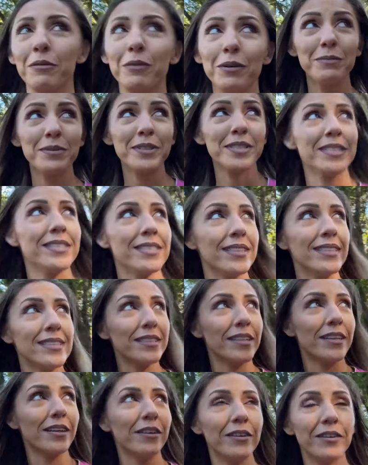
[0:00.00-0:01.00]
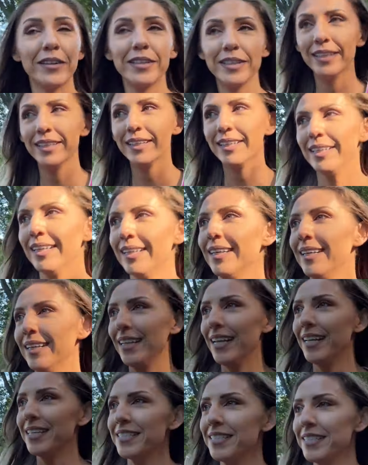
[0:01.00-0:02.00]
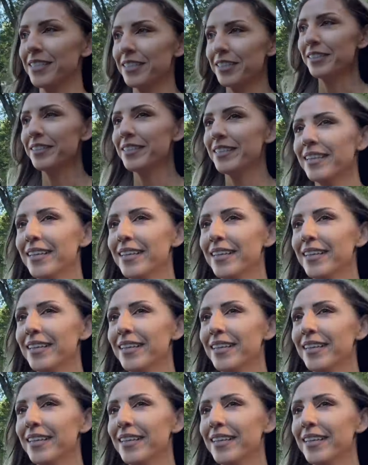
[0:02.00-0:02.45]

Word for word: whoopsies. So lesson learned,